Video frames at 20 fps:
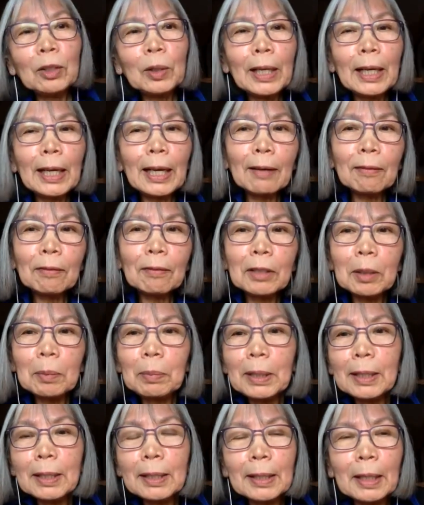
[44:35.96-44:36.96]
do they have to
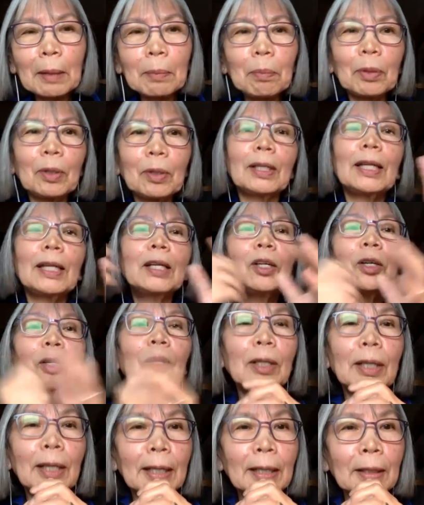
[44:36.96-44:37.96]
be separate? They
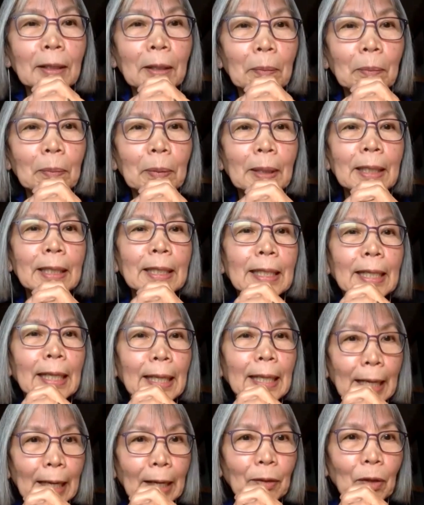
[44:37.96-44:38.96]
could end up being
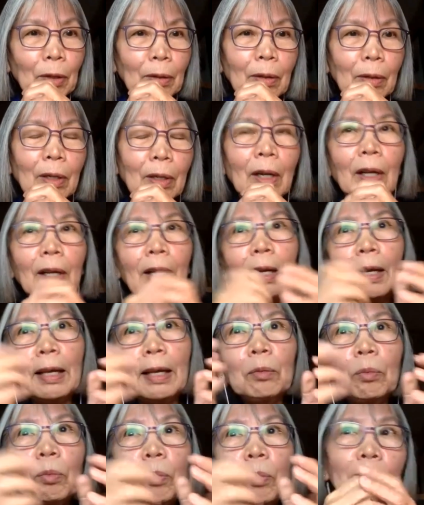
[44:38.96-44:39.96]
together.
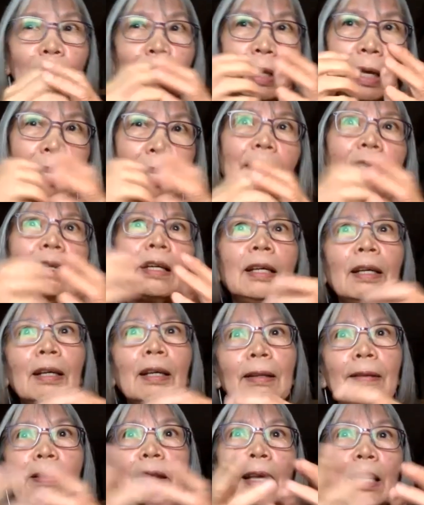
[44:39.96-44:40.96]
And with that,
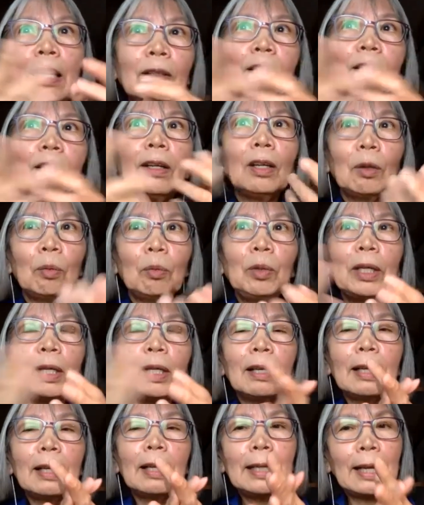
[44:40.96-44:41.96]
then
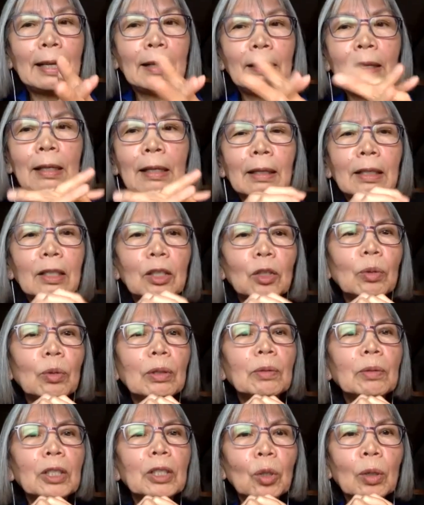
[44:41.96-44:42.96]
we and i think that's
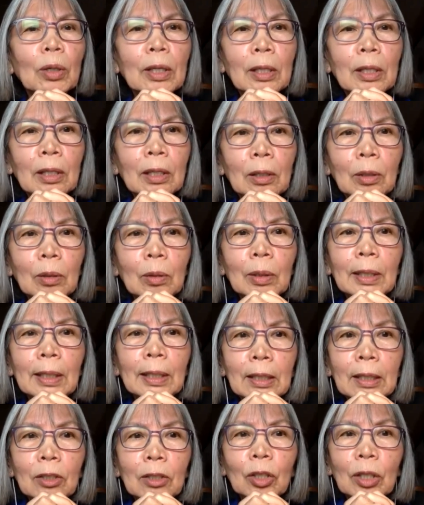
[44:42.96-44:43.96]
what we're trying to do in
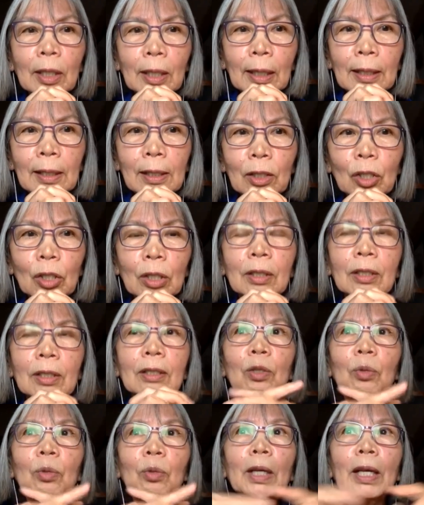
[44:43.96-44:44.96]
education
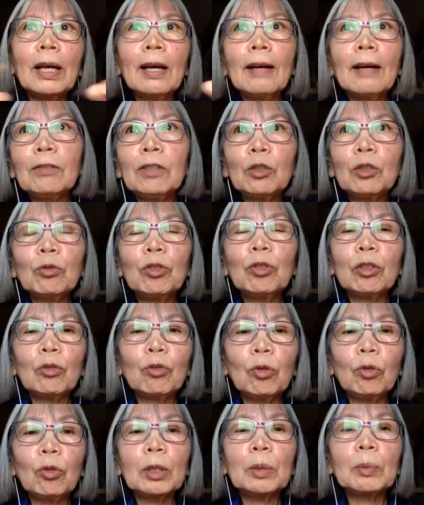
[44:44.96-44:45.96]
is we have different
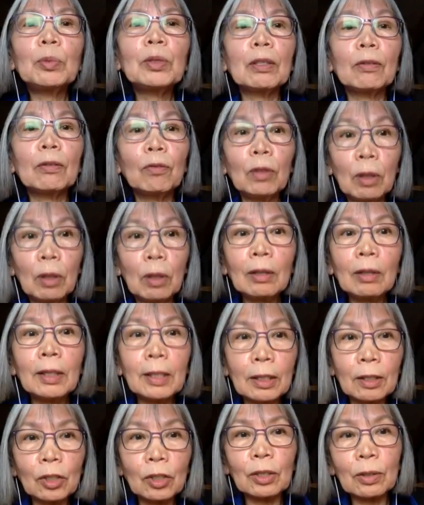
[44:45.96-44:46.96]
forms of
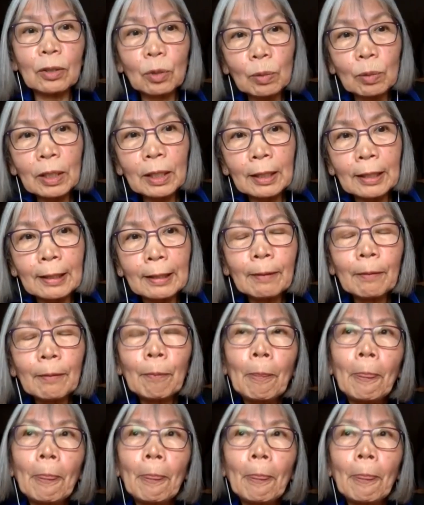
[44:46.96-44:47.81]
knowledges really